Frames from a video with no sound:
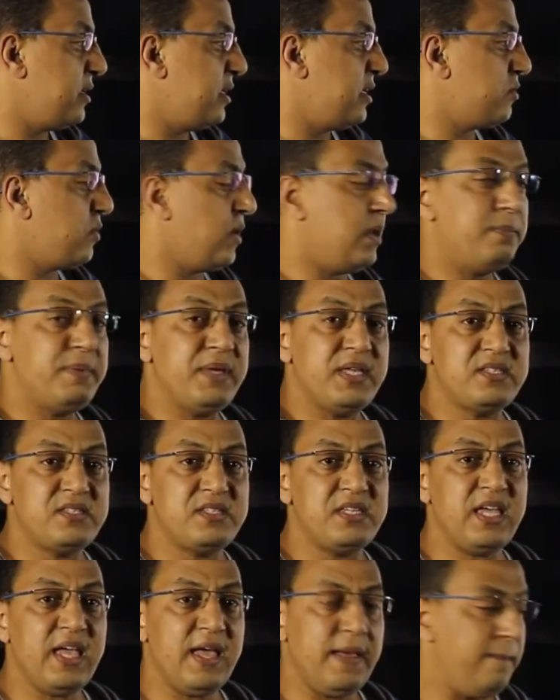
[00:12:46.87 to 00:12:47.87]
It will be
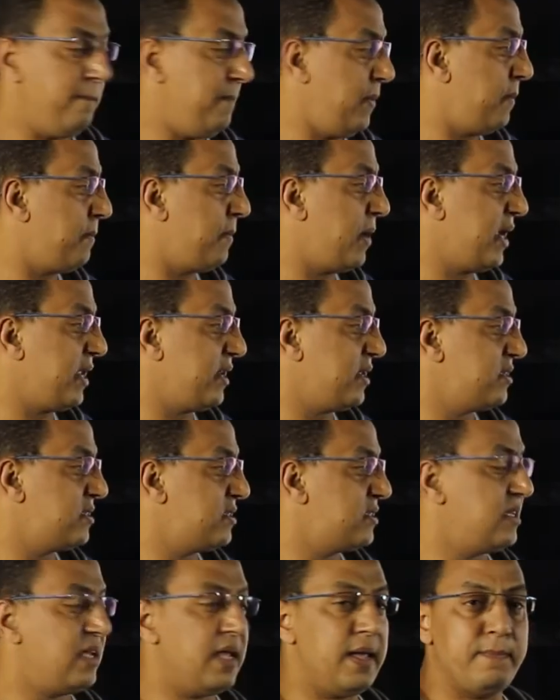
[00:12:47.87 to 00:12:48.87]
Cm
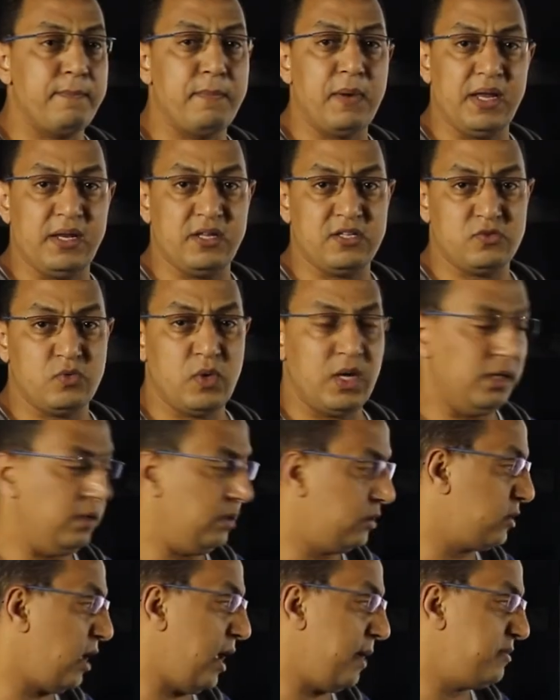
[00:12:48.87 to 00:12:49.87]
minus M minus
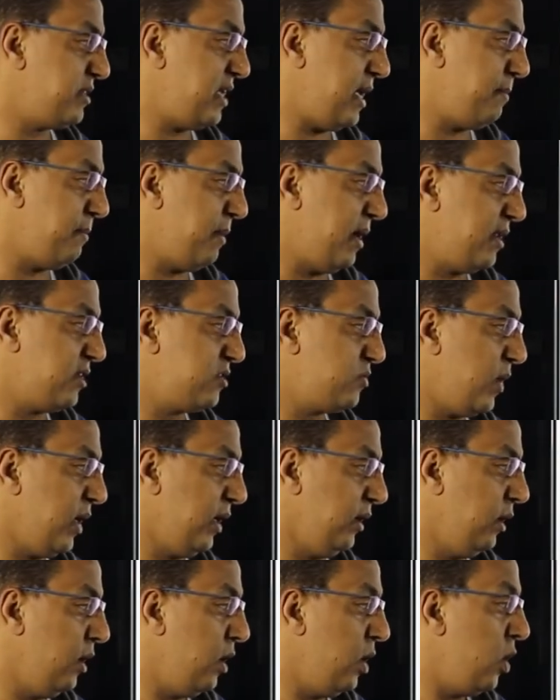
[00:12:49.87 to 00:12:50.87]
1 times M minus
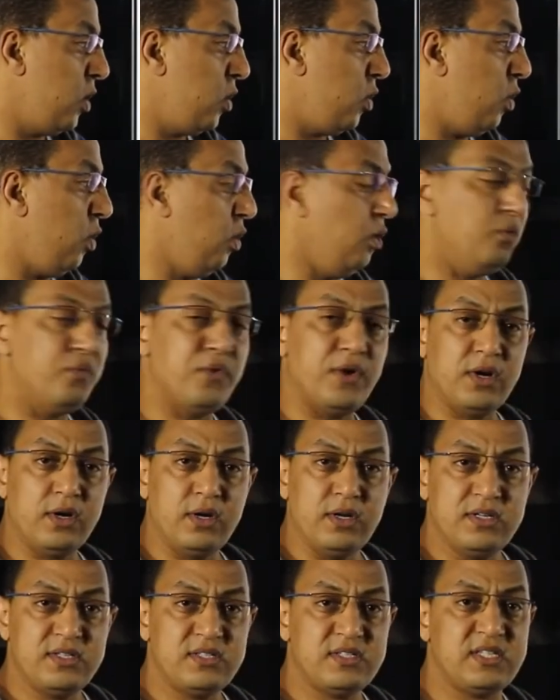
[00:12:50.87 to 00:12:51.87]
1
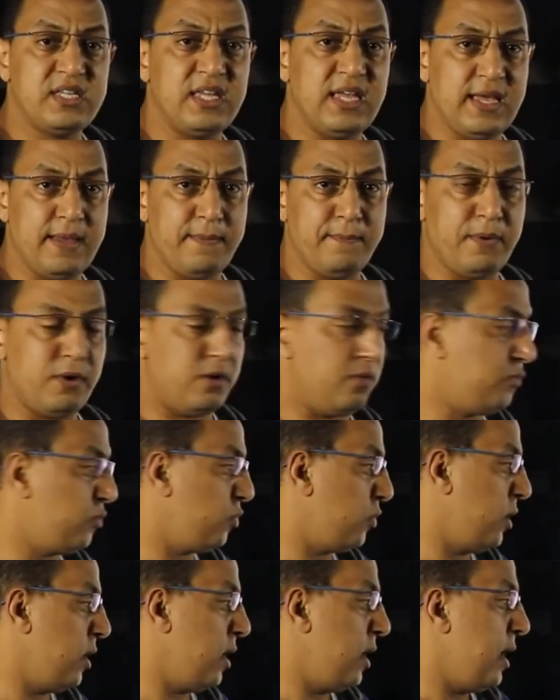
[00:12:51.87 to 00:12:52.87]
over Cm power of
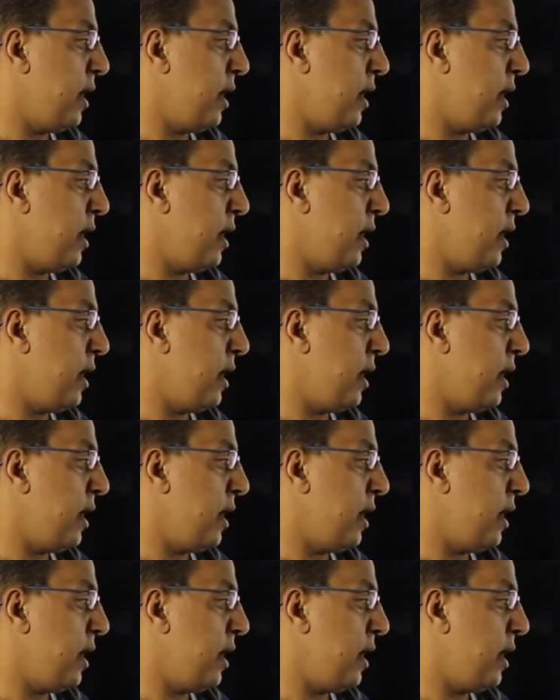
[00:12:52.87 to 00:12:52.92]
2.